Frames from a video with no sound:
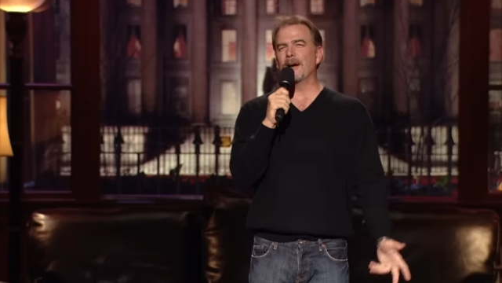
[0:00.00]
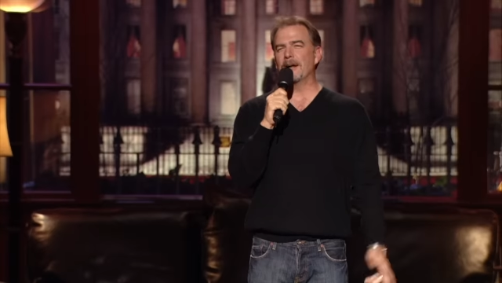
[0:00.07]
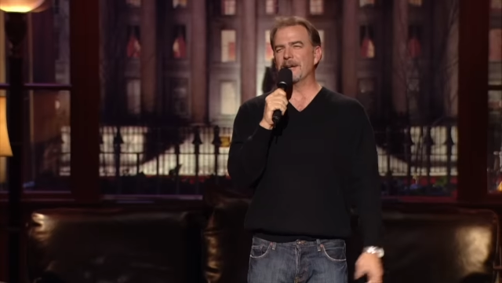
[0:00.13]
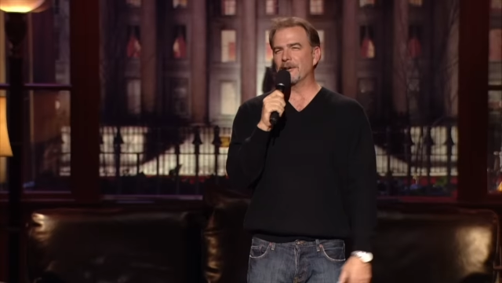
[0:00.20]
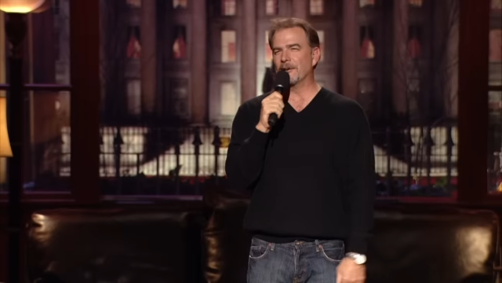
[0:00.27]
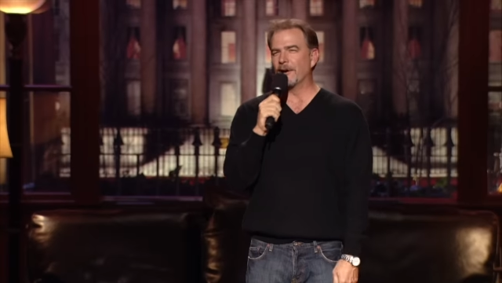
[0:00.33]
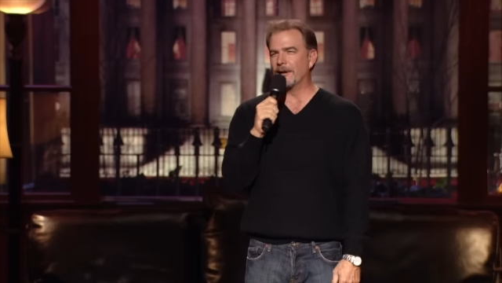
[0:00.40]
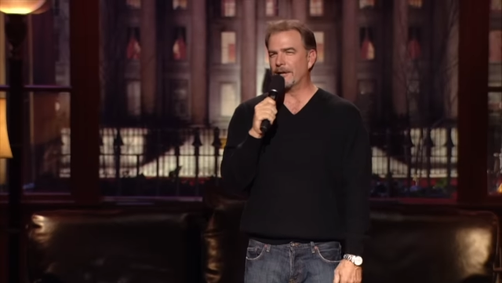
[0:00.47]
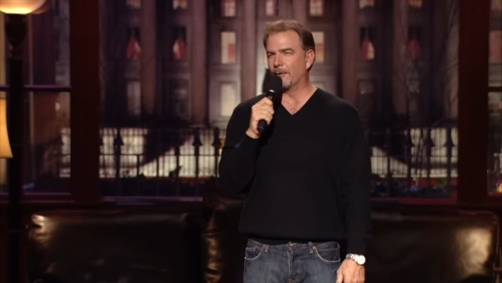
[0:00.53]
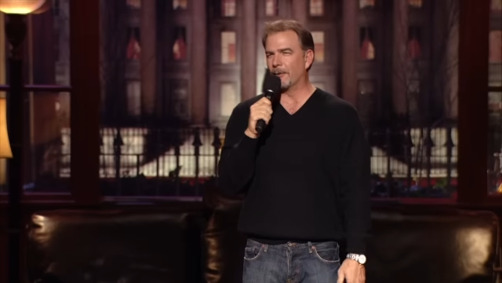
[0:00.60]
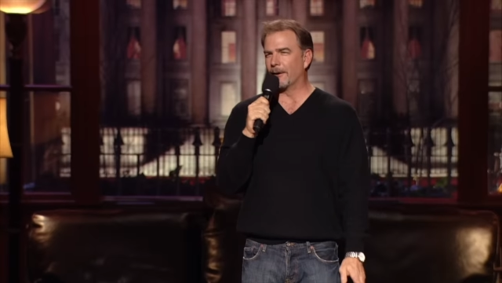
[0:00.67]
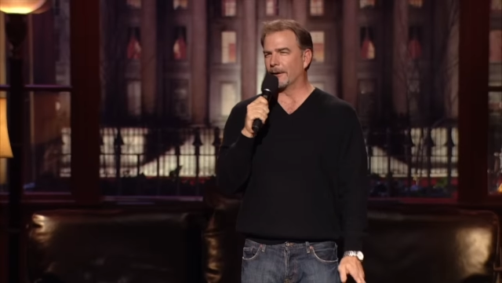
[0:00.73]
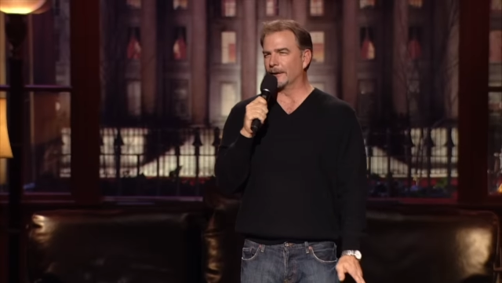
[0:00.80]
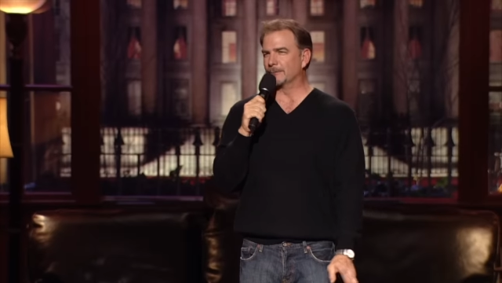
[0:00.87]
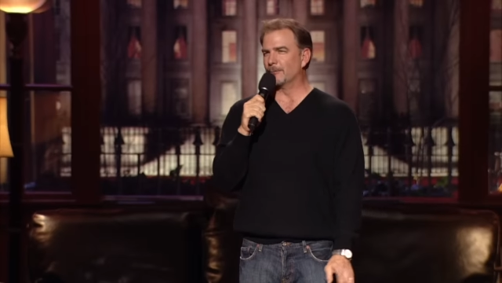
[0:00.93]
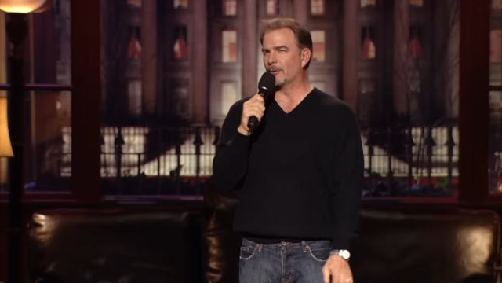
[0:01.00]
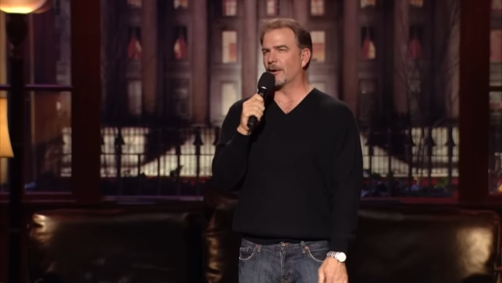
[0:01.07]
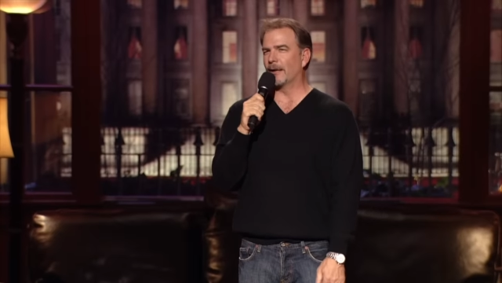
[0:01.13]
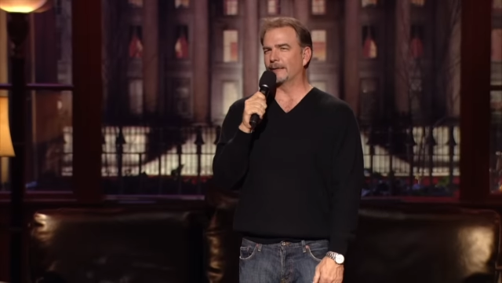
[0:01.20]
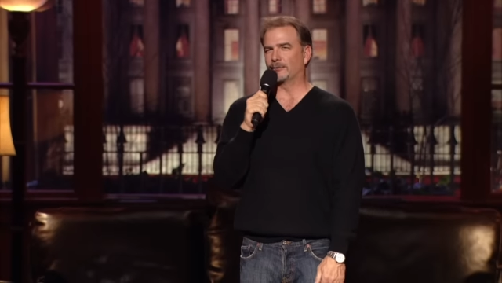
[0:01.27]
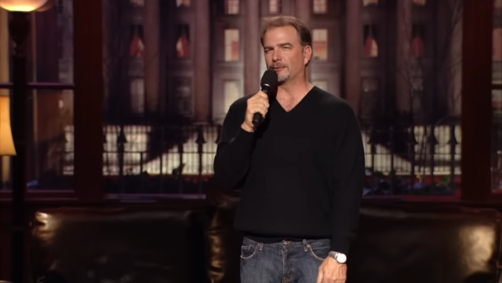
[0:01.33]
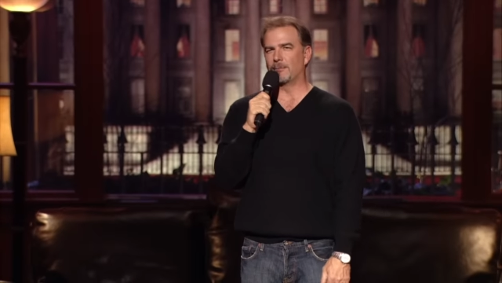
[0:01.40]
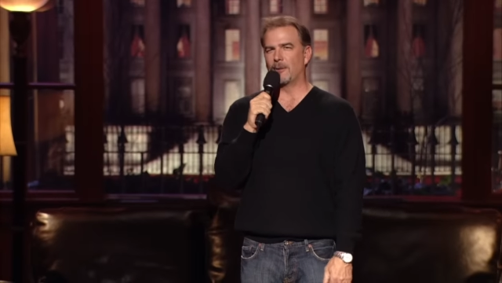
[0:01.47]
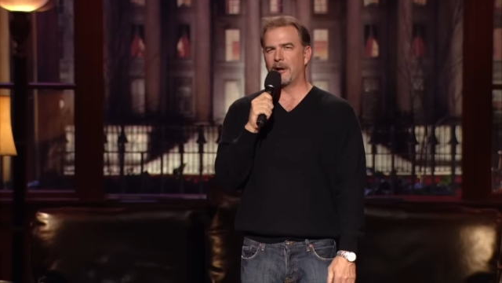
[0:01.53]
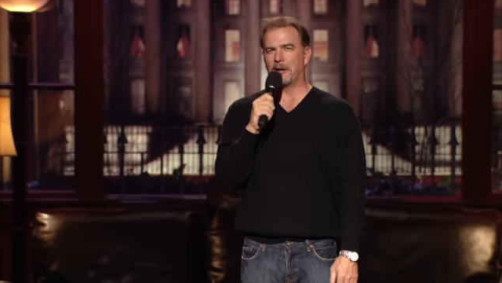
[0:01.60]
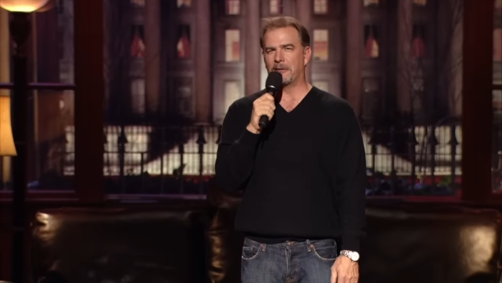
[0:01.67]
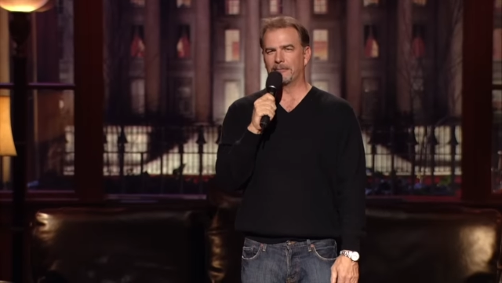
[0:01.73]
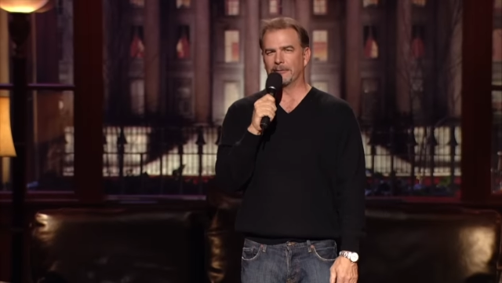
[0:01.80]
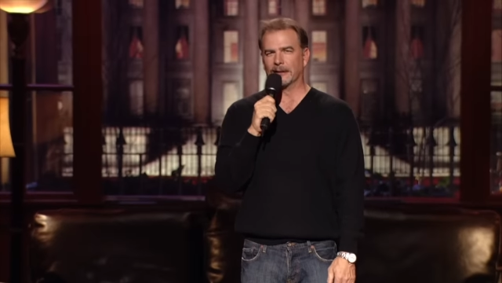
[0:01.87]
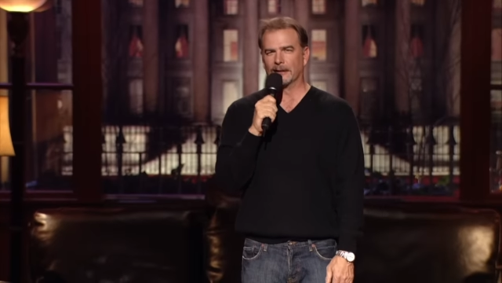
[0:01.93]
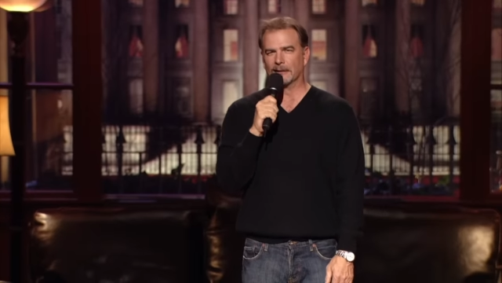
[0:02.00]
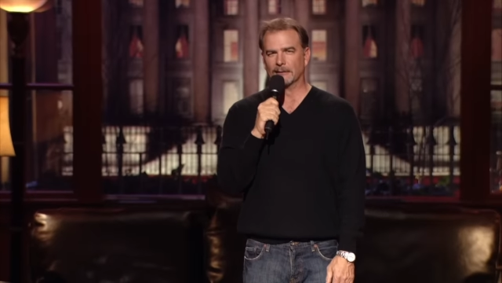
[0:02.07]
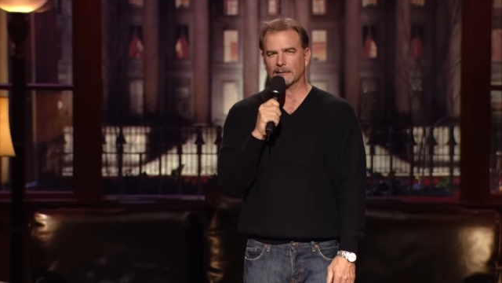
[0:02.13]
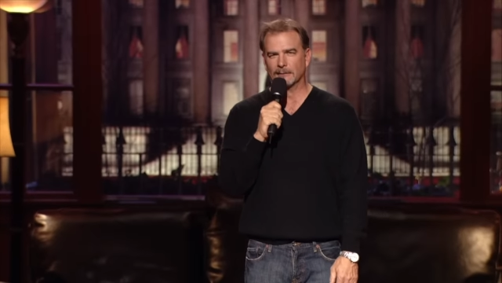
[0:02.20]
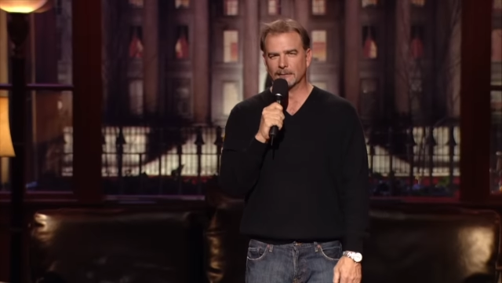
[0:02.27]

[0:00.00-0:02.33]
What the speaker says: on your underwear. It's more like Smallville.